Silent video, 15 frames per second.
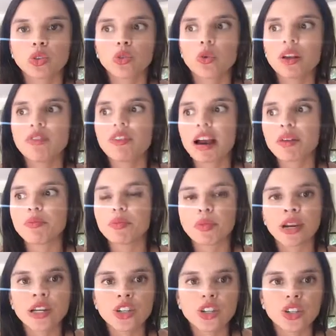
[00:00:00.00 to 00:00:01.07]
What
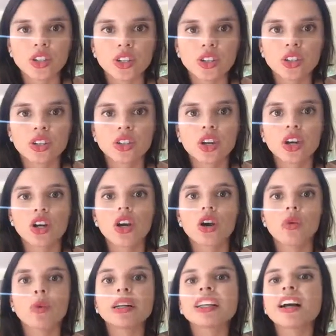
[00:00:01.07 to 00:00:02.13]
vibrations?
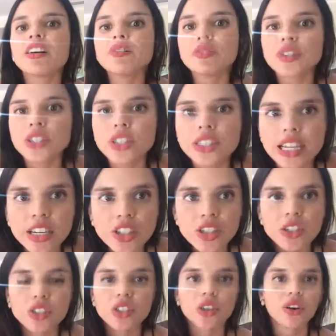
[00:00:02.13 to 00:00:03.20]
What
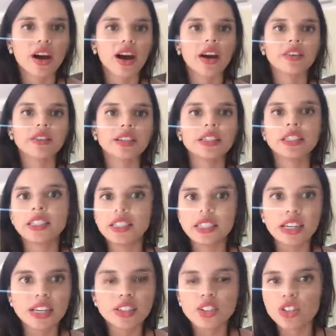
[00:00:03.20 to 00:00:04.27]
conversations you have? As
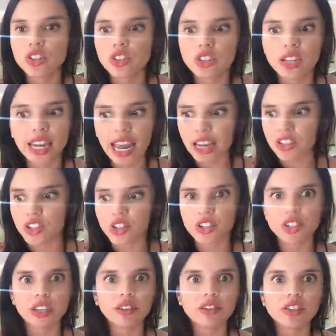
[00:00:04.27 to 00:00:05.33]
easy as just catch
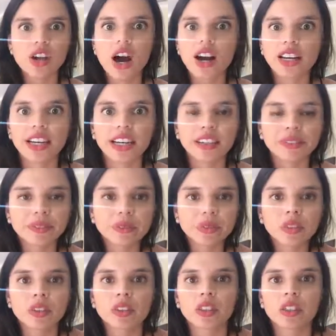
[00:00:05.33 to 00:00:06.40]
yourself talking.
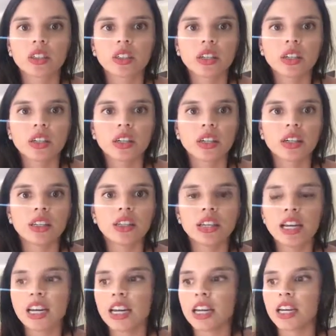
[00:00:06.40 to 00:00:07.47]
Are
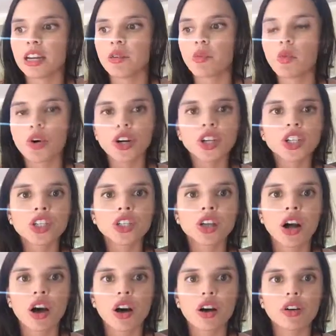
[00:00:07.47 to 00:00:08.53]
they
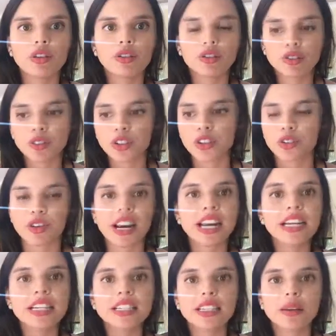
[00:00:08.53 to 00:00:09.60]
words of
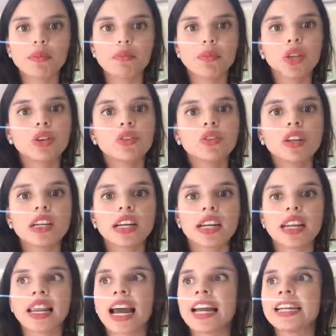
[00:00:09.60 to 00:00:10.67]
grace and beauty
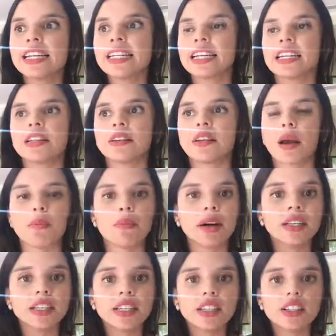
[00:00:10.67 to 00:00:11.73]
and light and
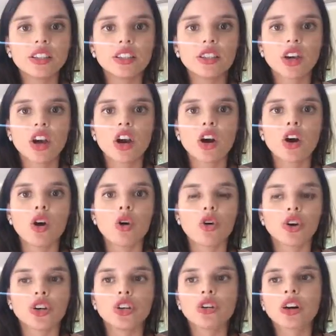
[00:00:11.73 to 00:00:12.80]
abundance?
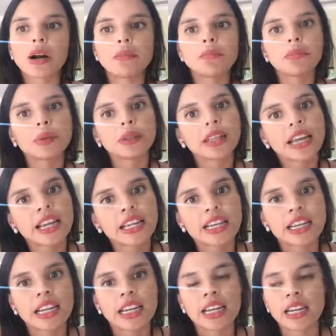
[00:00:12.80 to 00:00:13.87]
Or are you
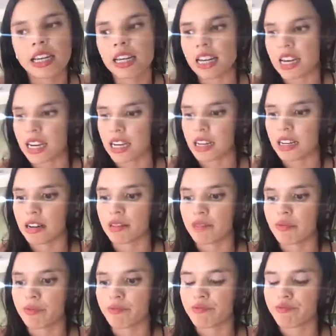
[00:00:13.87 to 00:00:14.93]
complaining and